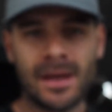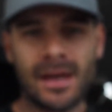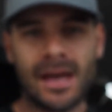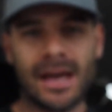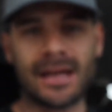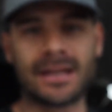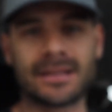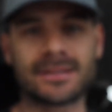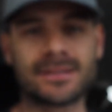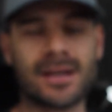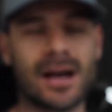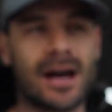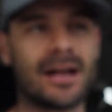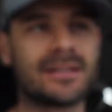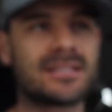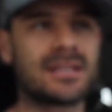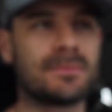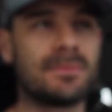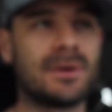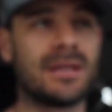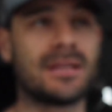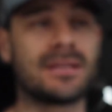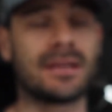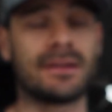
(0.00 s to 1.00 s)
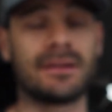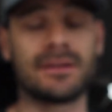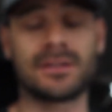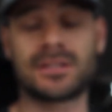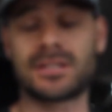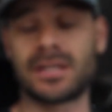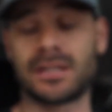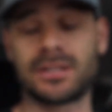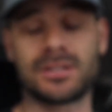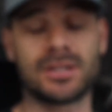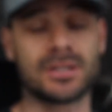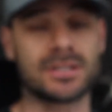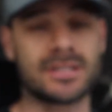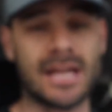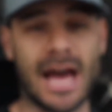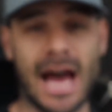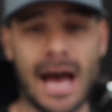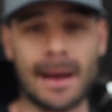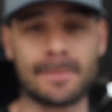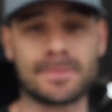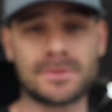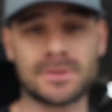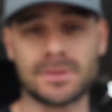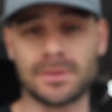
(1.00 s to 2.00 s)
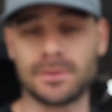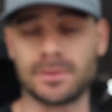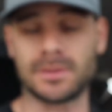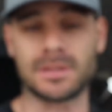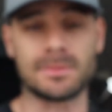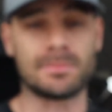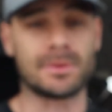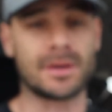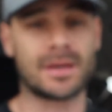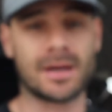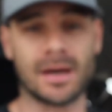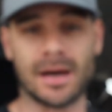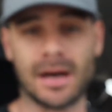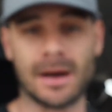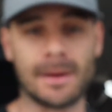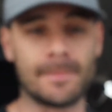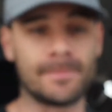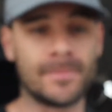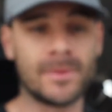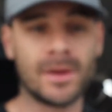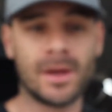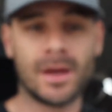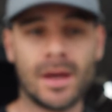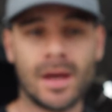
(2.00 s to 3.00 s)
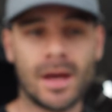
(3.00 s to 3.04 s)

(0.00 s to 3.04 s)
and it's causing me to just absolutely become